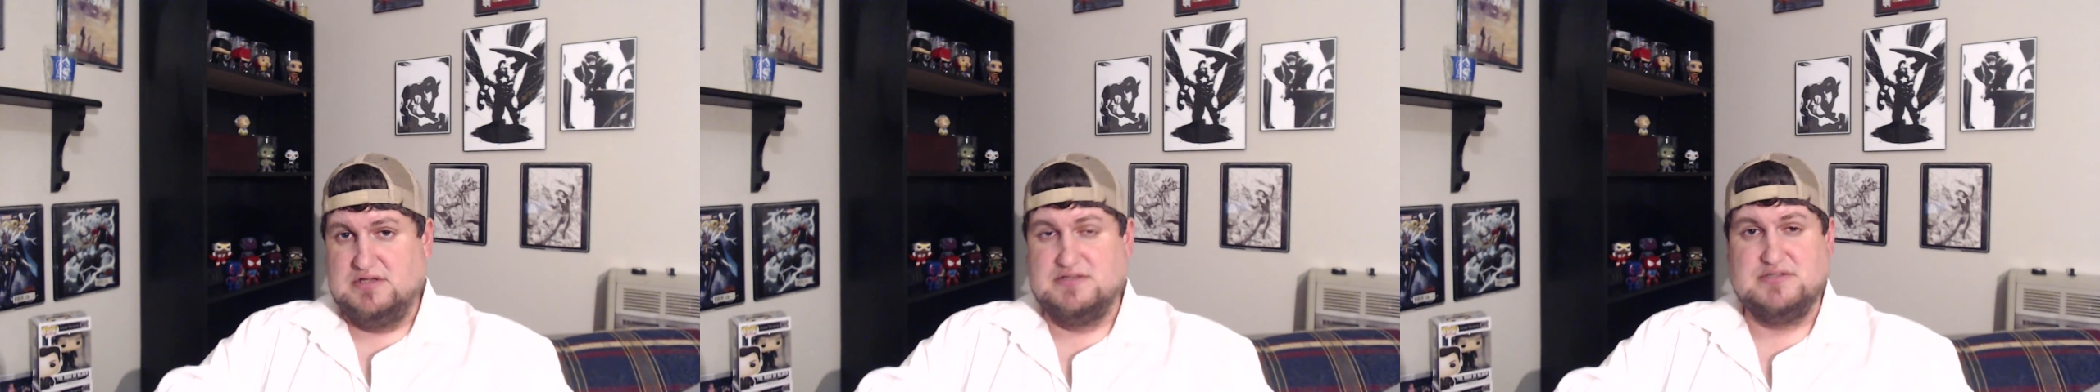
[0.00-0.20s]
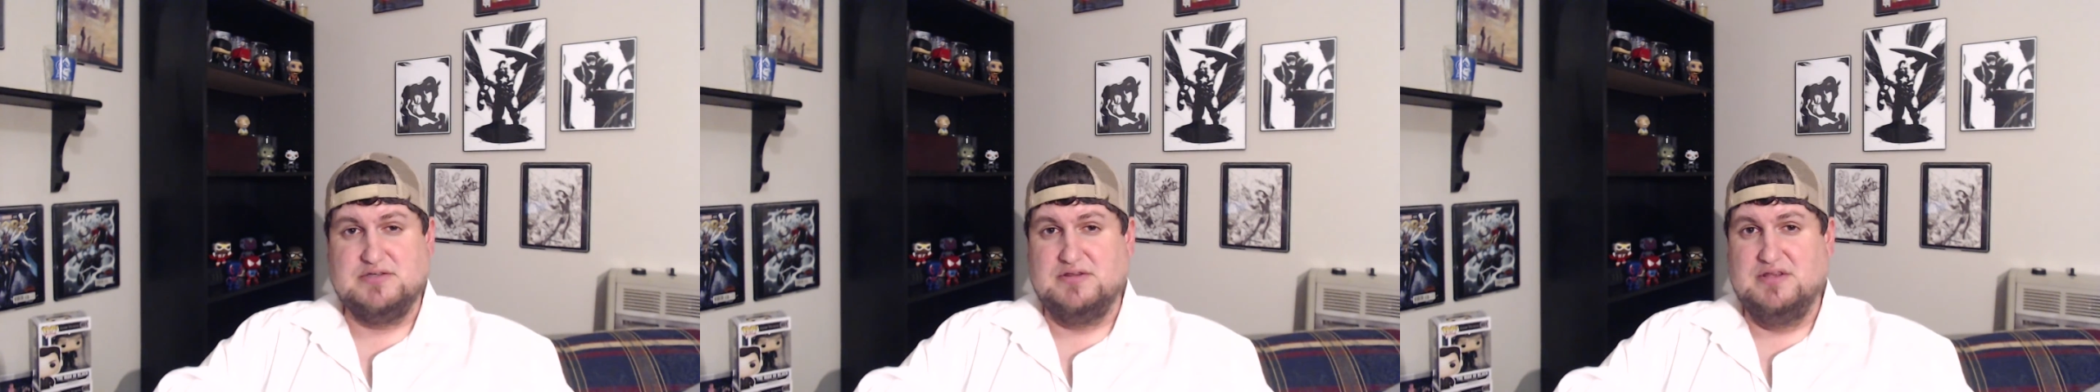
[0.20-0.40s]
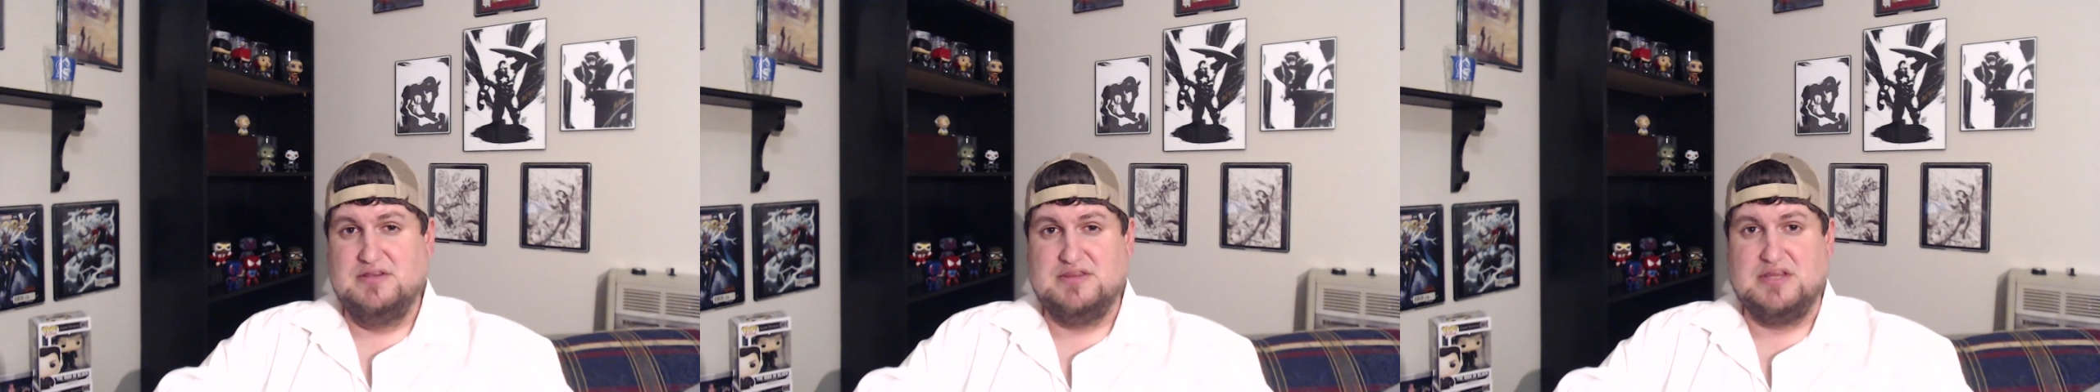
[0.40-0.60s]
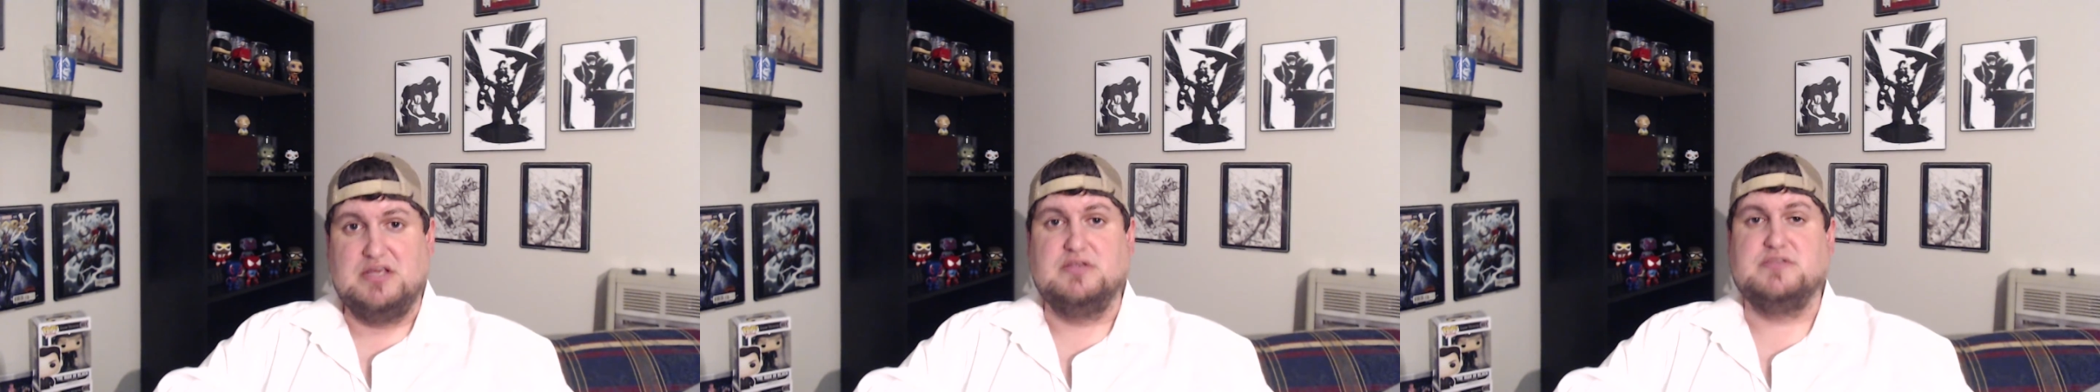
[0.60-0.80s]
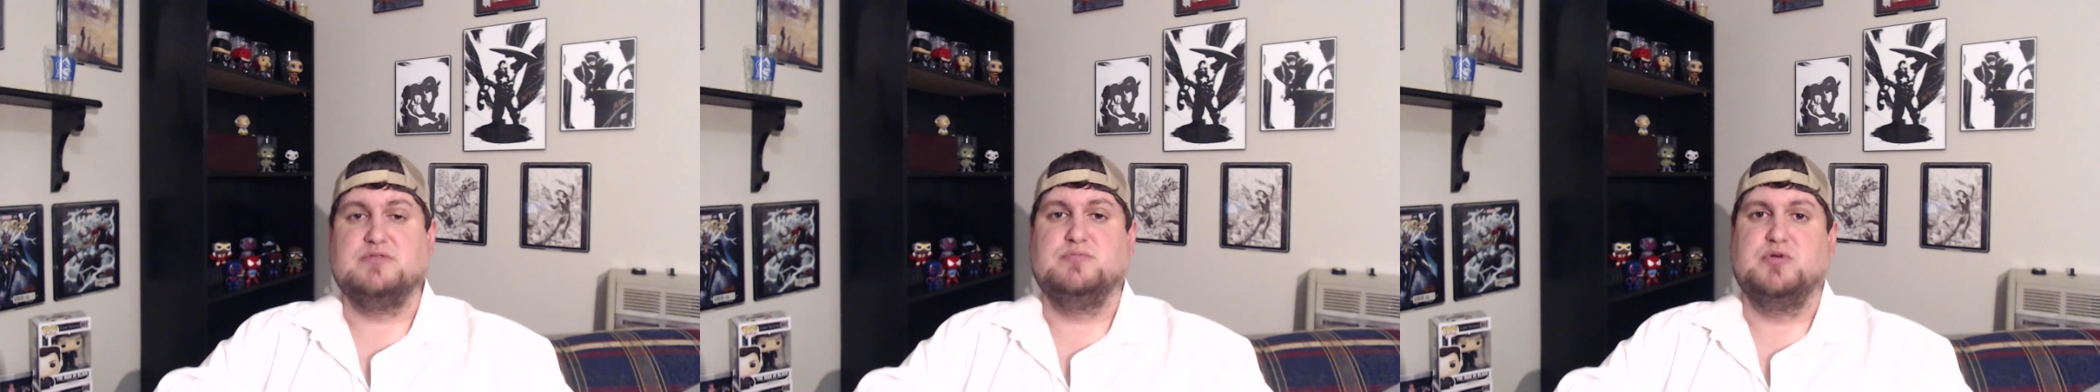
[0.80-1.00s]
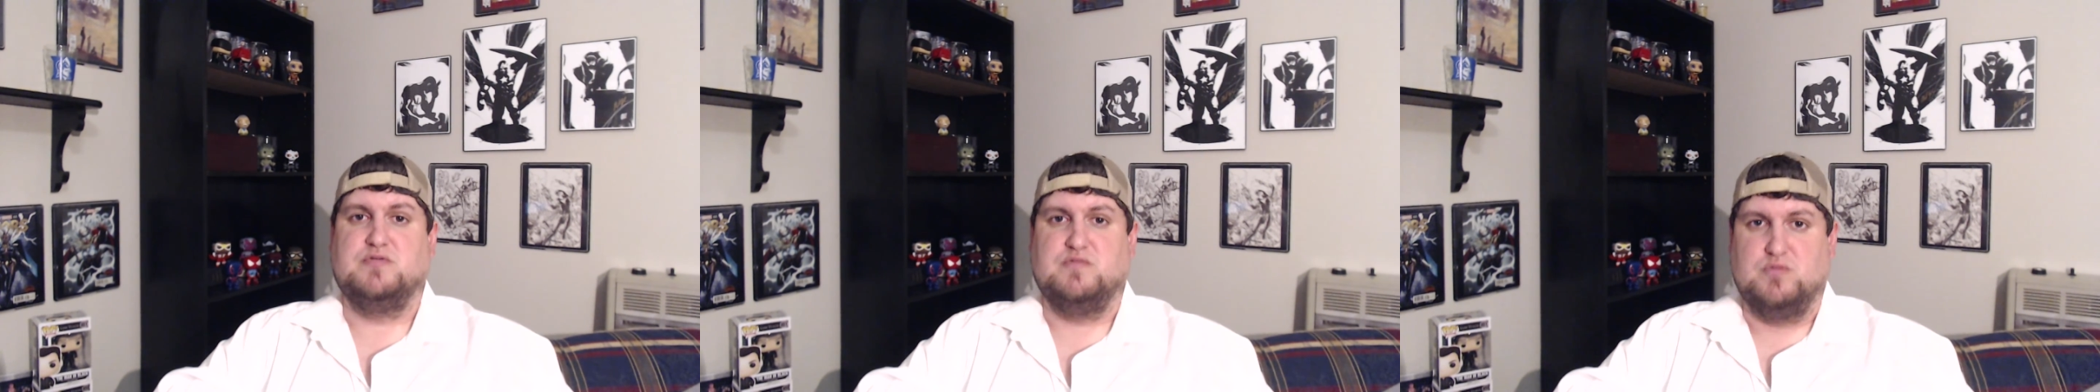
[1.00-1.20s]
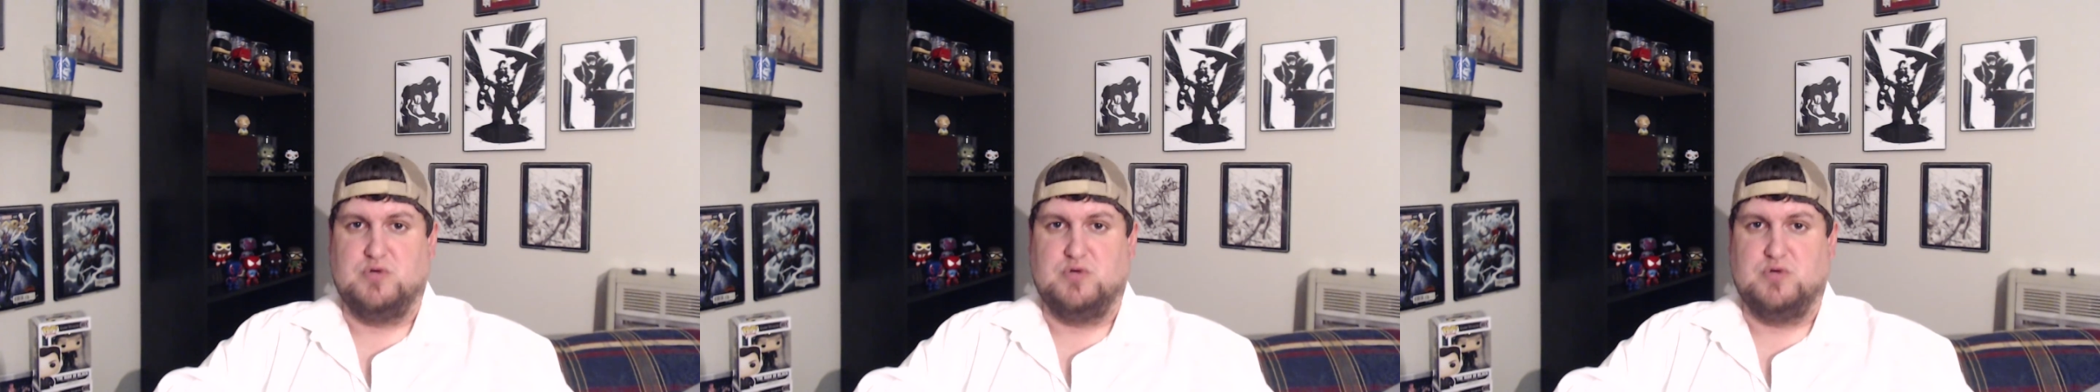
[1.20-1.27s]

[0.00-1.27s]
Until then, thank you so much for